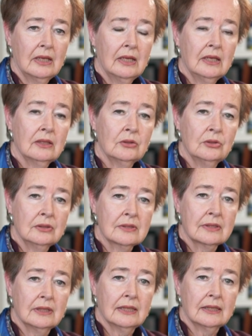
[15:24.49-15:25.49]
It looks
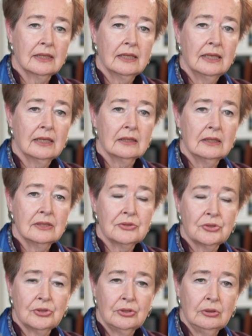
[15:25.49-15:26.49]
like at
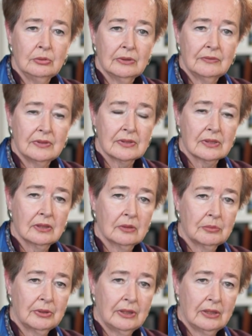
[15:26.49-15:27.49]
least 2 of his
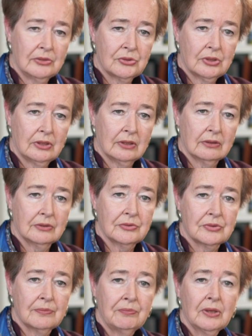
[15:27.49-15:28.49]
comprehension
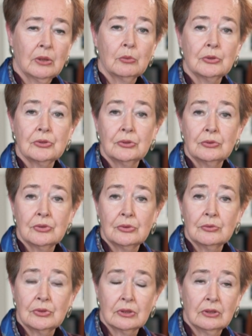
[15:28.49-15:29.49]
errors were due to
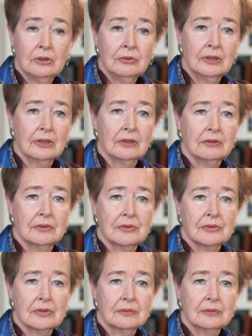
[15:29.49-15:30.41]
decoding errors.